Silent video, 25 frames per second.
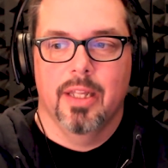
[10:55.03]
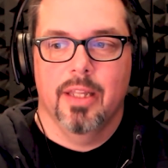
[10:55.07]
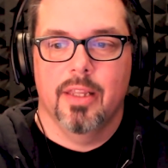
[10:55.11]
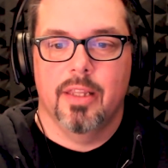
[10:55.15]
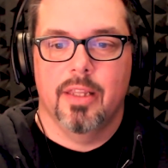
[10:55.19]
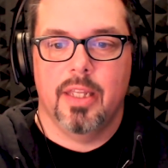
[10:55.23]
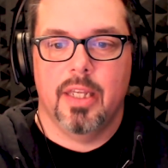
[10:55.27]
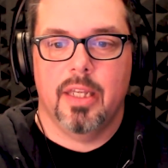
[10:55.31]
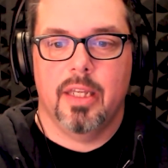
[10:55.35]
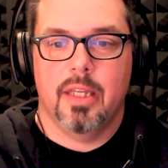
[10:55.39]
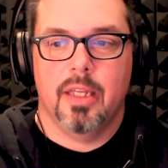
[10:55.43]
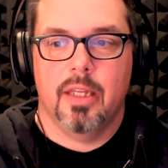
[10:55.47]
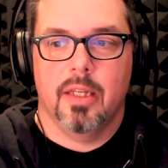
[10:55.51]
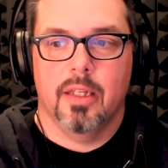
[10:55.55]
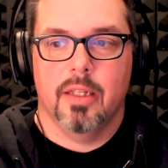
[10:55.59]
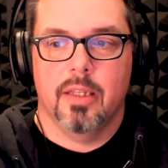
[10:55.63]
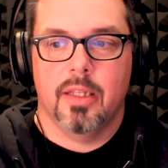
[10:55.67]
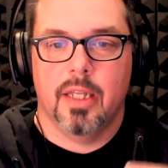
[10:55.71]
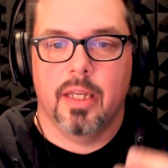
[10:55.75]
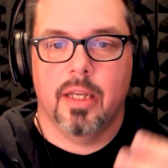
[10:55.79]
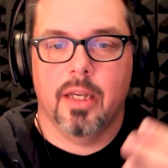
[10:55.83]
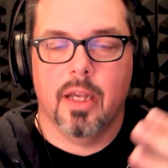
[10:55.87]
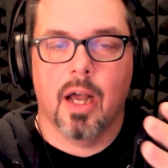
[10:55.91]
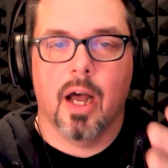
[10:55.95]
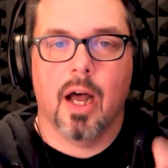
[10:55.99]
The
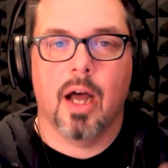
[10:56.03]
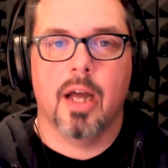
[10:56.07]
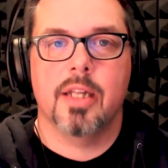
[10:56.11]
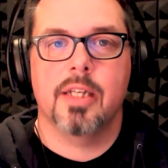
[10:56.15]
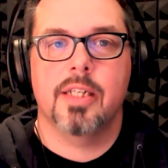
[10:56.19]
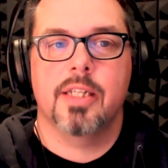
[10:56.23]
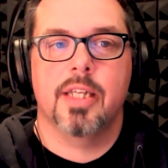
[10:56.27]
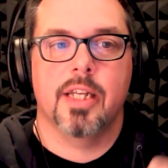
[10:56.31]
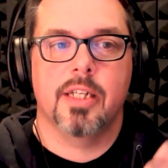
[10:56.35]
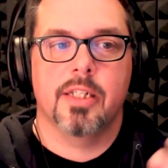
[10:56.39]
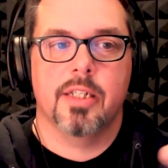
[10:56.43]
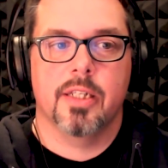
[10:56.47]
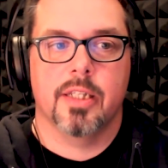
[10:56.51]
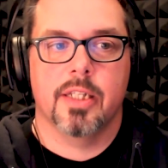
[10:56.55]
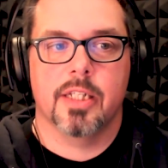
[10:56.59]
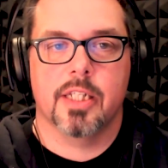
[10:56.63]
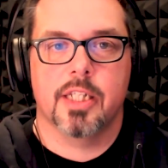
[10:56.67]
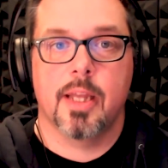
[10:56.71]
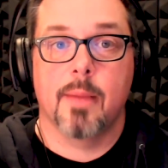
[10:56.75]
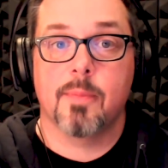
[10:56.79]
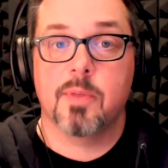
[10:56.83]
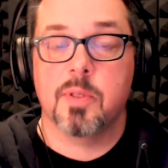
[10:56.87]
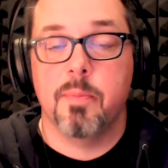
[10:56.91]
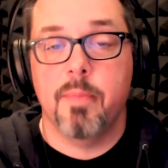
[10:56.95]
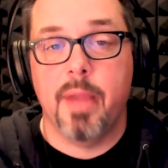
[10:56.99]
content and the
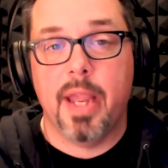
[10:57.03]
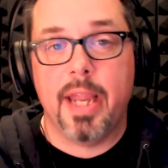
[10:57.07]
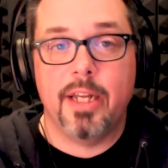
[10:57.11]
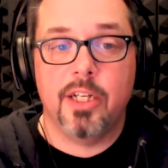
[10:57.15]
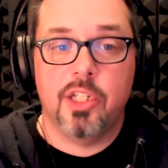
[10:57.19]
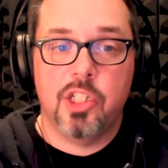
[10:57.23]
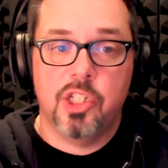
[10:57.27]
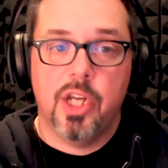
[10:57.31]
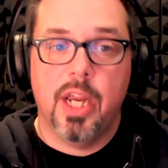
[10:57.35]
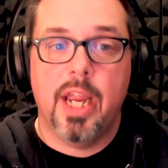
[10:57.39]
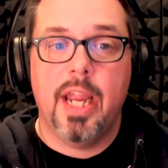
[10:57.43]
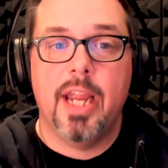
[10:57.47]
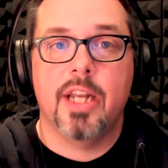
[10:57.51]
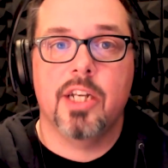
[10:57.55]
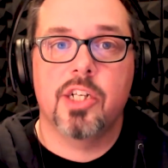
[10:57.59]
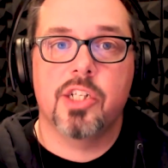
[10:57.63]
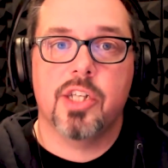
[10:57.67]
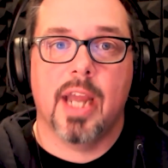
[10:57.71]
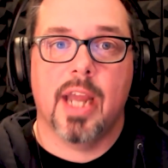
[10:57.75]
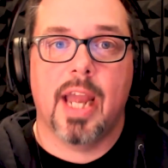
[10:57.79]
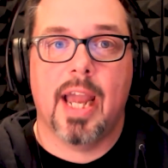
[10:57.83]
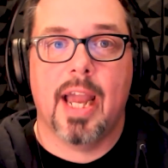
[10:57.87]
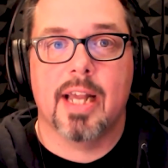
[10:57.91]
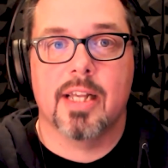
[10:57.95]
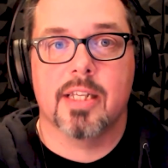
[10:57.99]
steps may
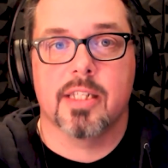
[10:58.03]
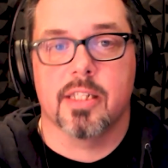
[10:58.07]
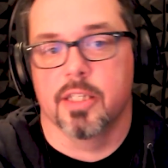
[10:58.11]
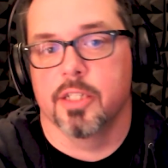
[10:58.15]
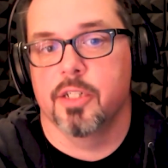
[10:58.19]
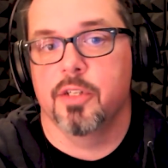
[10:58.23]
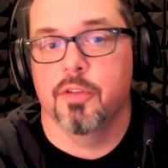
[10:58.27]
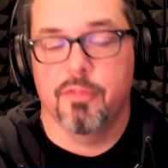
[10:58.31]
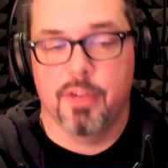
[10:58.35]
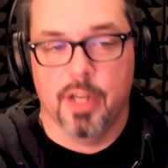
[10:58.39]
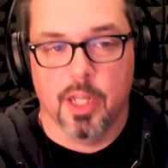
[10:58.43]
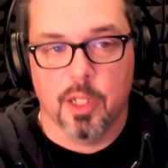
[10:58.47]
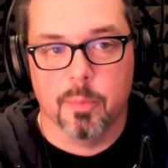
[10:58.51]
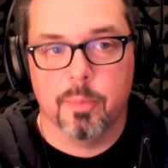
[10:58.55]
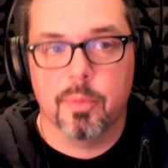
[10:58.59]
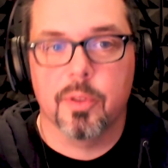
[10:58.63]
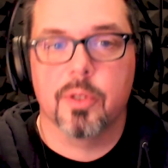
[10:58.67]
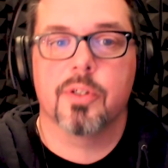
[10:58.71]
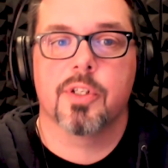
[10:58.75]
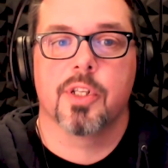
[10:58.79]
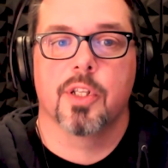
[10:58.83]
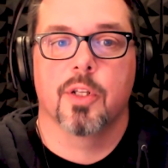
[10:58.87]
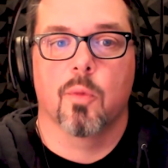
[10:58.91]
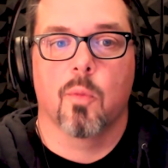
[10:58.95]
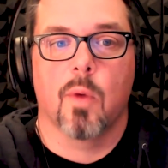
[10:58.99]
change as the
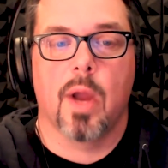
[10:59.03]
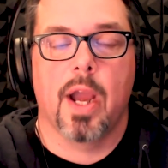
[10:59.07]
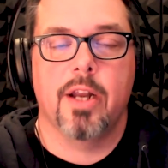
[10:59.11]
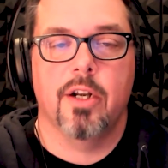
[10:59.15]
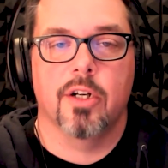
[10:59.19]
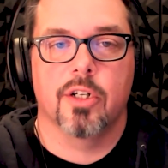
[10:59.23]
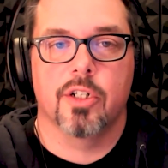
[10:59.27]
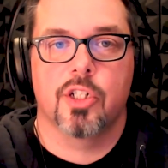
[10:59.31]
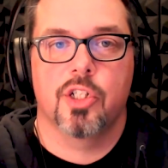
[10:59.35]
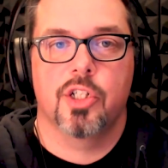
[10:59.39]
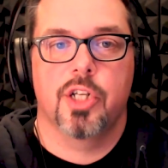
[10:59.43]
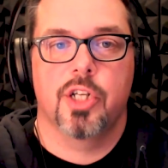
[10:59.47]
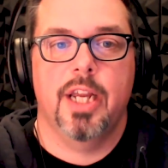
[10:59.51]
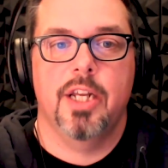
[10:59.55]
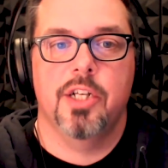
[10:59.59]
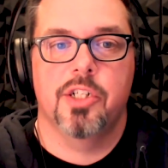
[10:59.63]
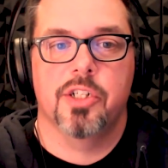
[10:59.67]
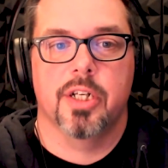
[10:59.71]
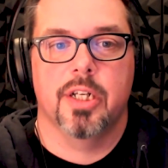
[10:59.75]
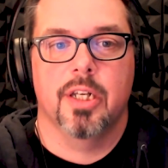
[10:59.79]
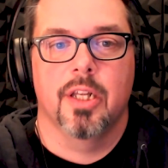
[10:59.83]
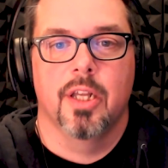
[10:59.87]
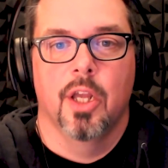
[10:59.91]
developers and the writers change it.